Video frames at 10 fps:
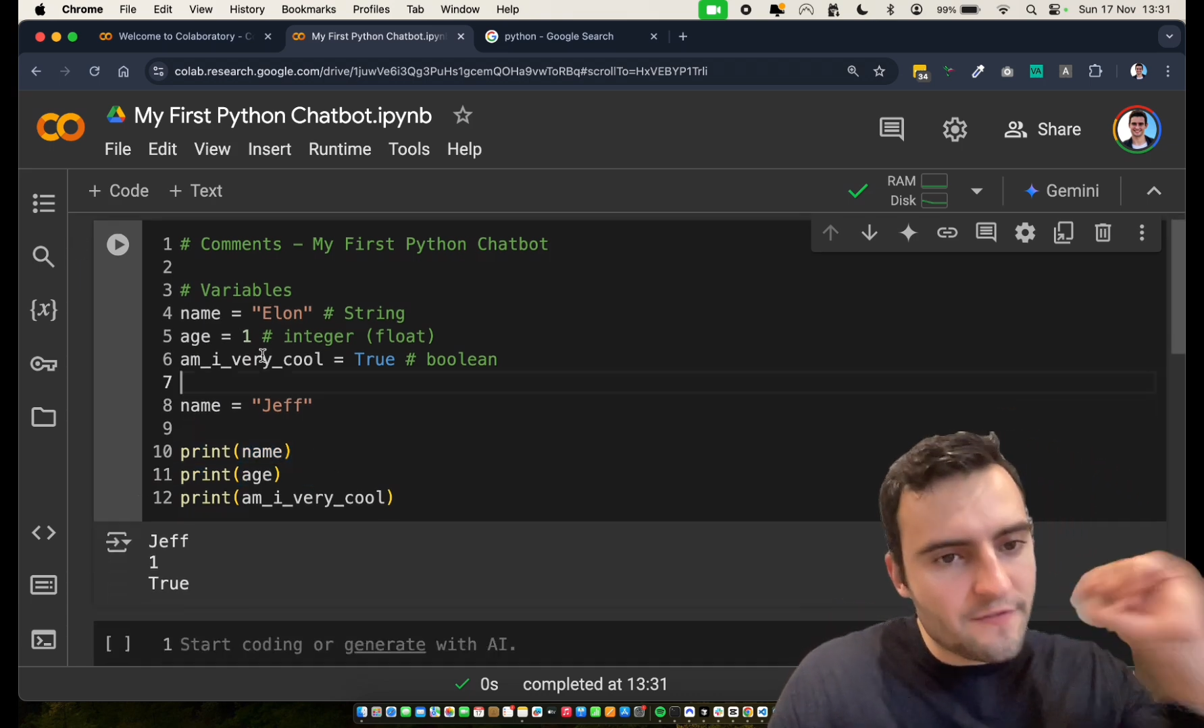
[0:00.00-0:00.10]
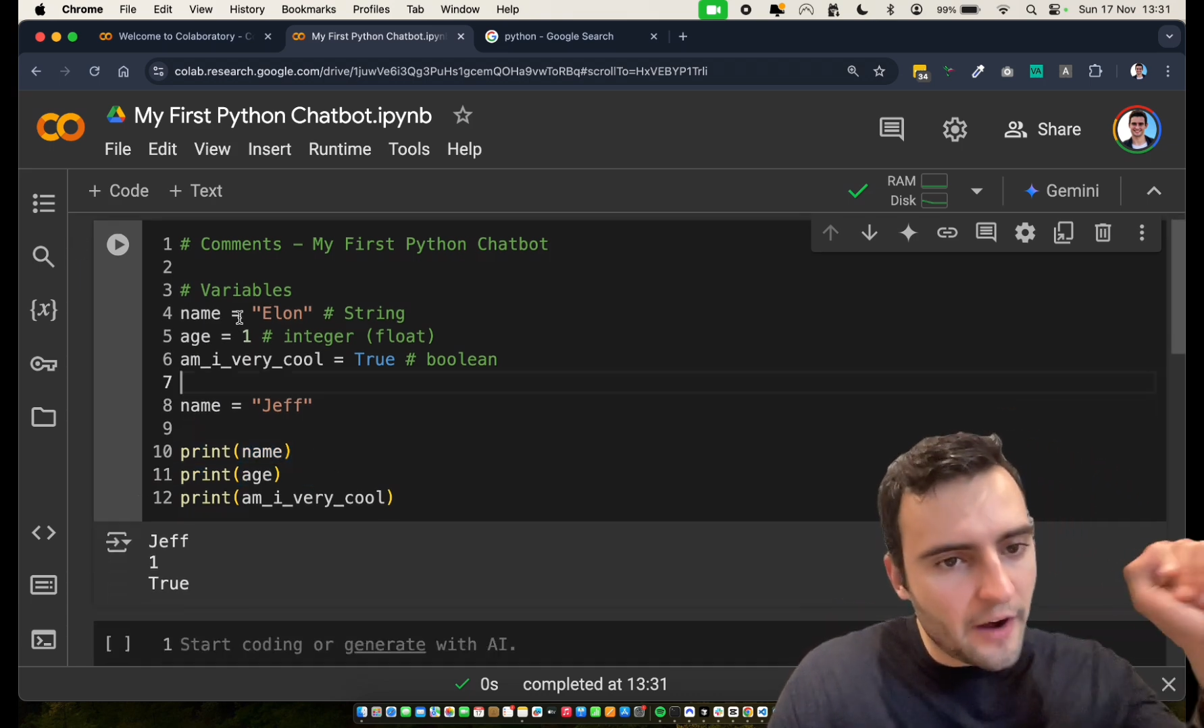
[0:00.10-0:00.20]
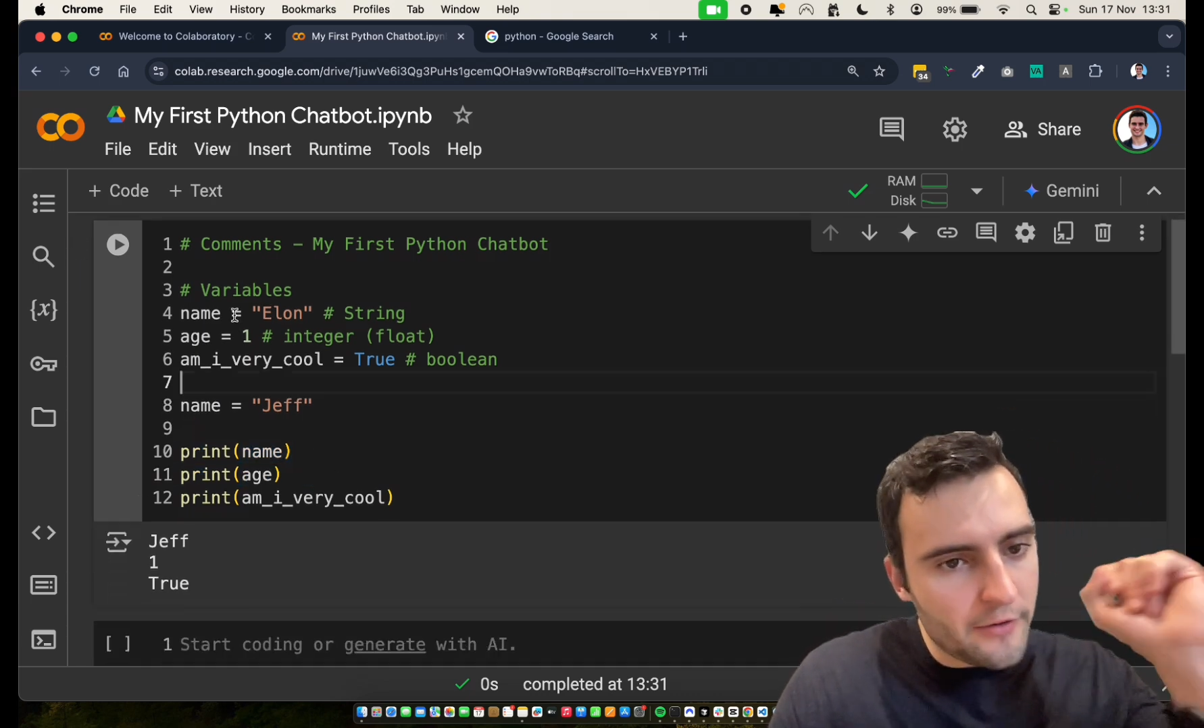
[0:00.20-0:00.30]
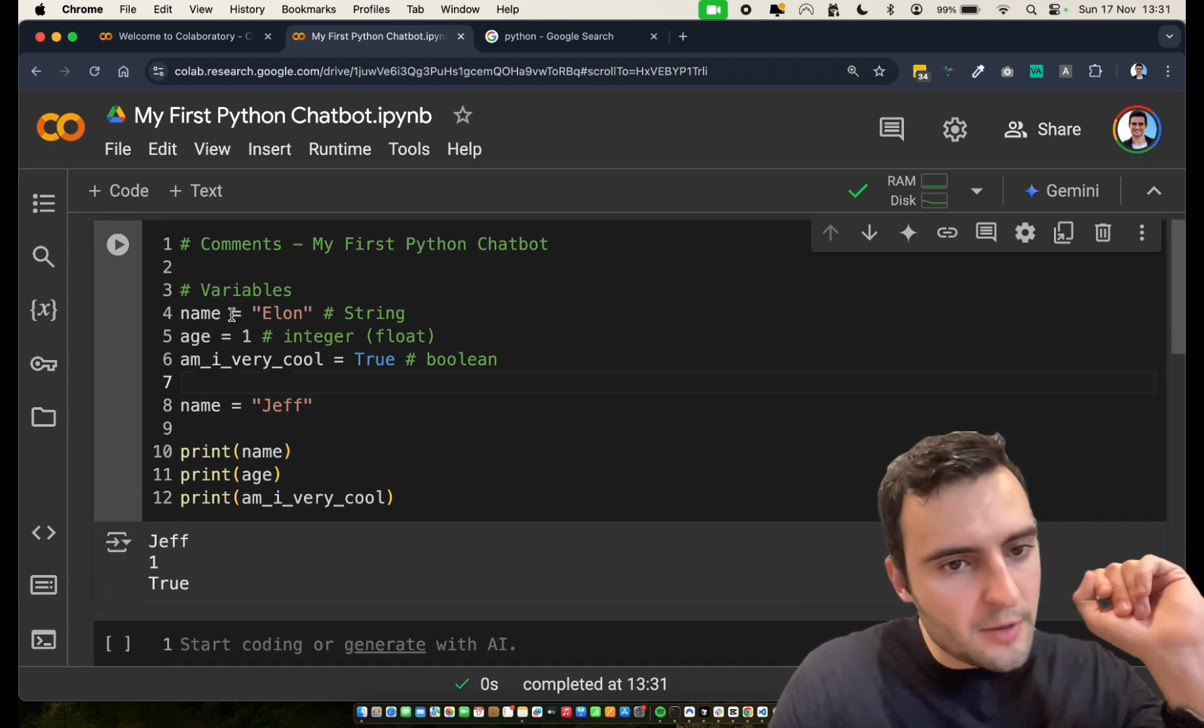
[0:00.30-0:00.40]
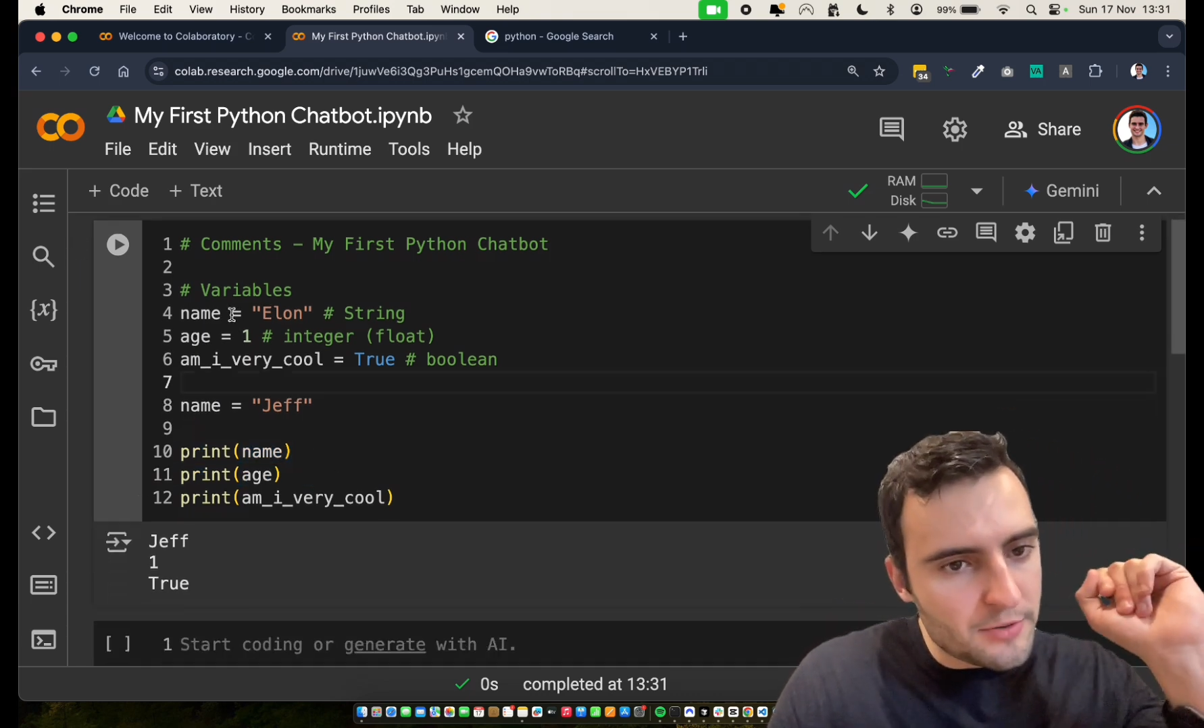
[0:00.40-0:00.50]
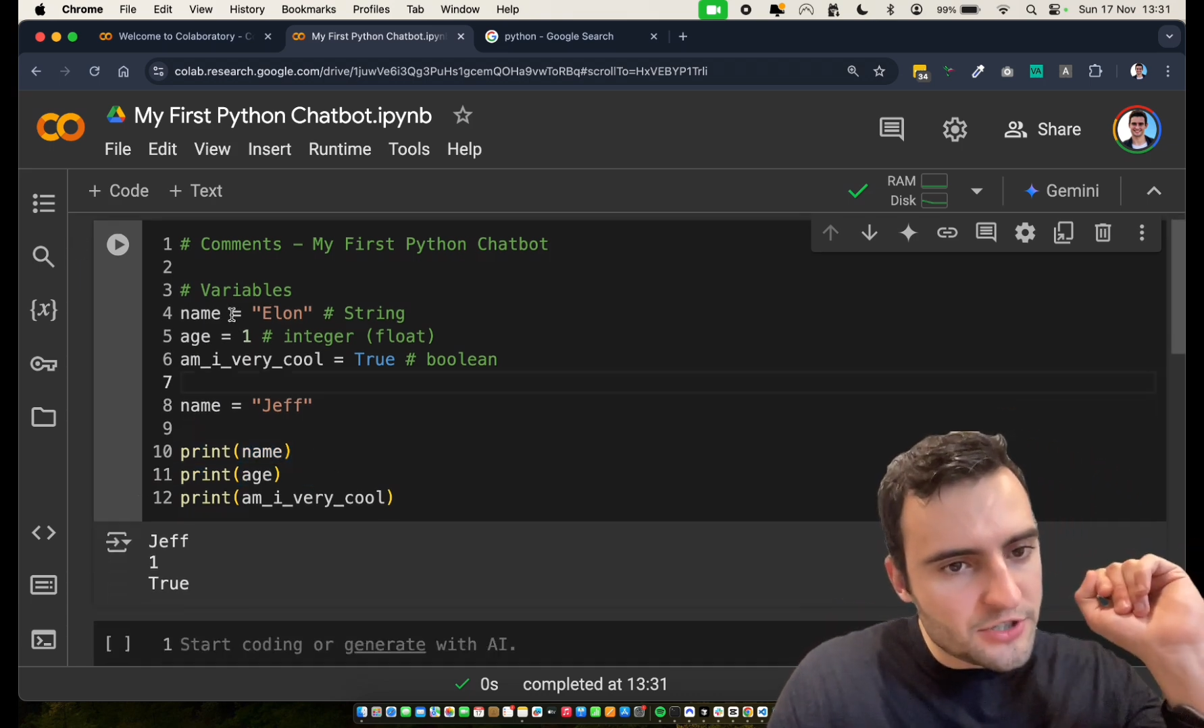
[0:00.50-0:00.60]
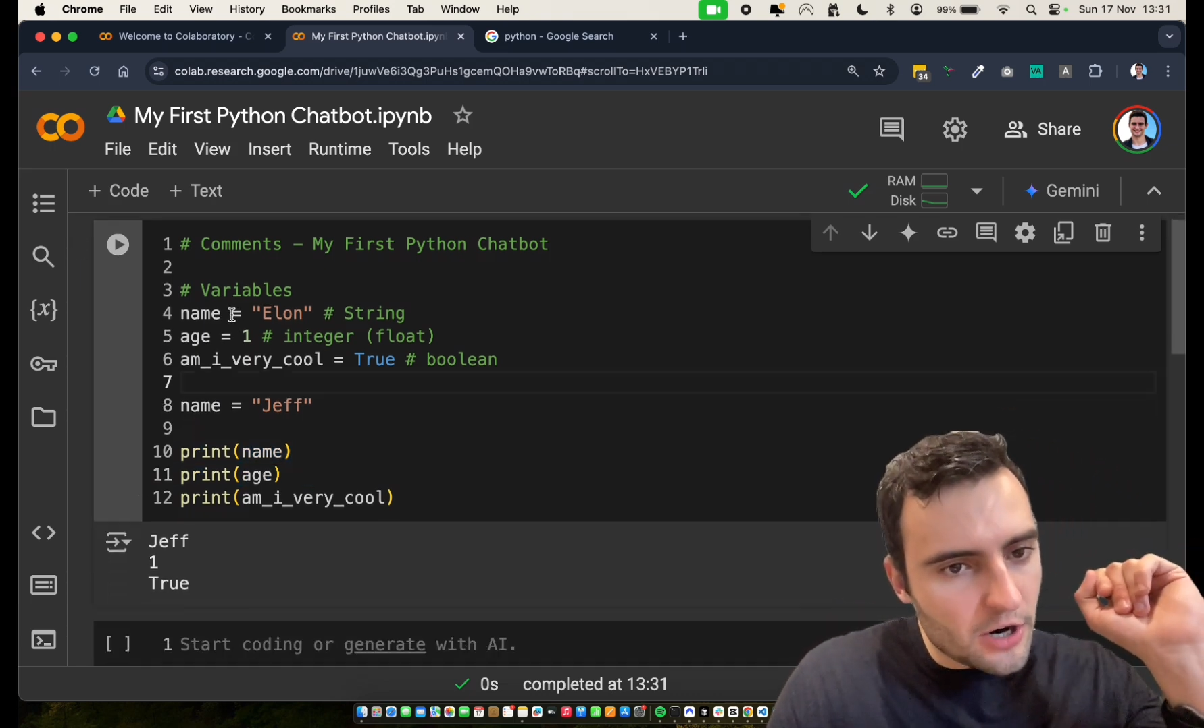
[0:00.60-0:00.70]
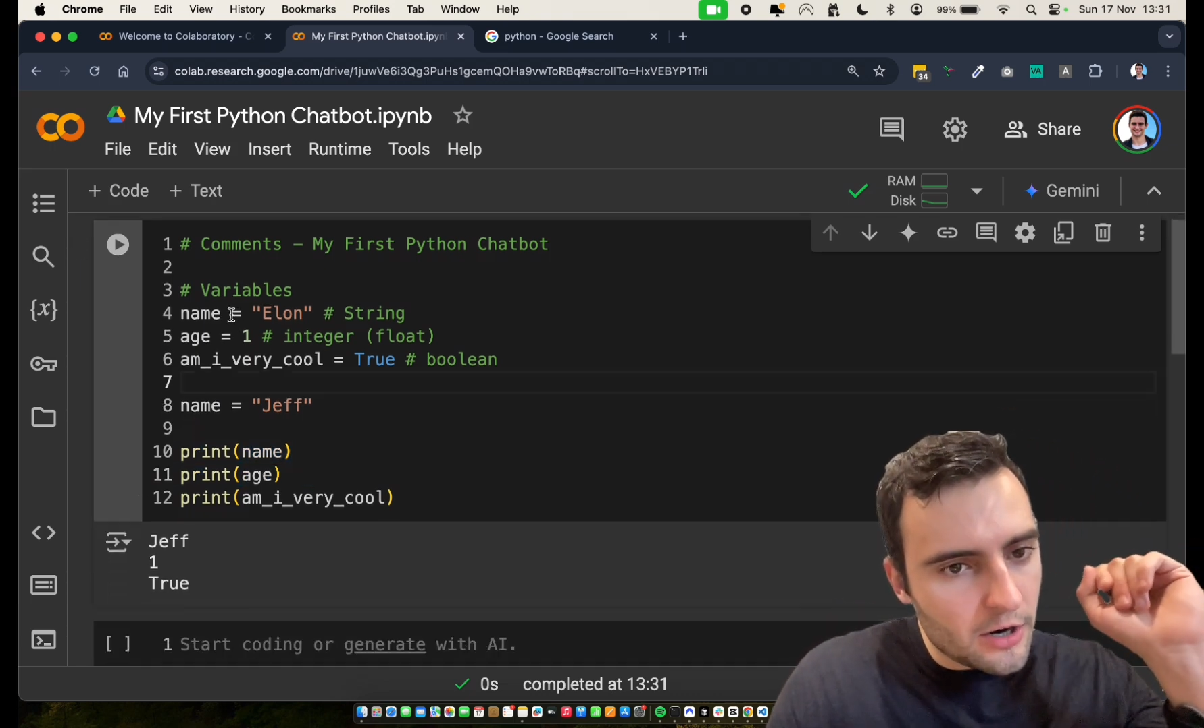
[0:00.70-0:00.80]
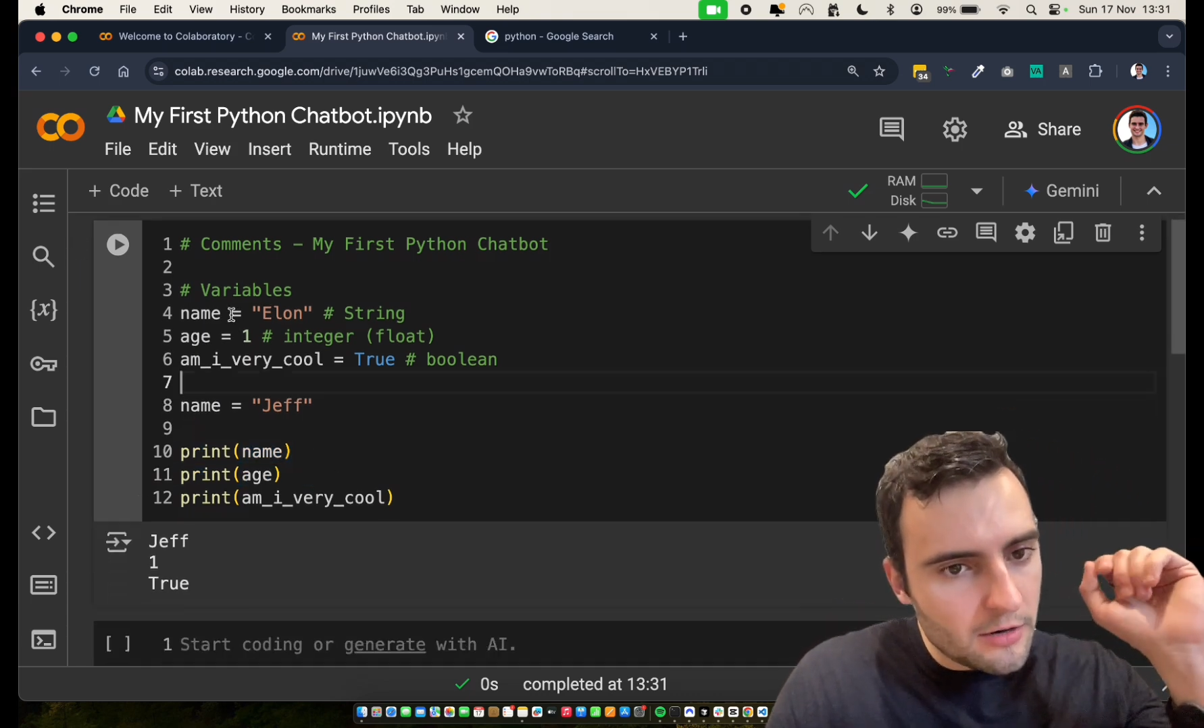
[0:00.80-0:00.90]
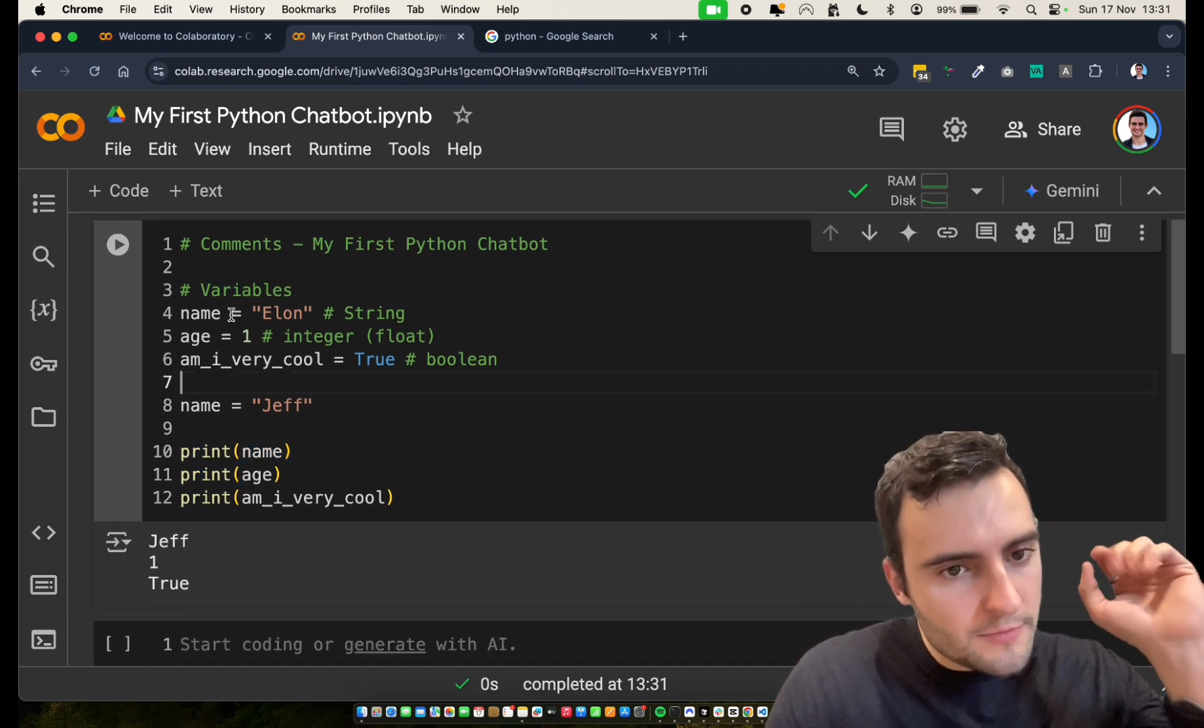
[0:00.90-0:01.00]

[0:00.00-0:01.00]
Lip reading: variables are.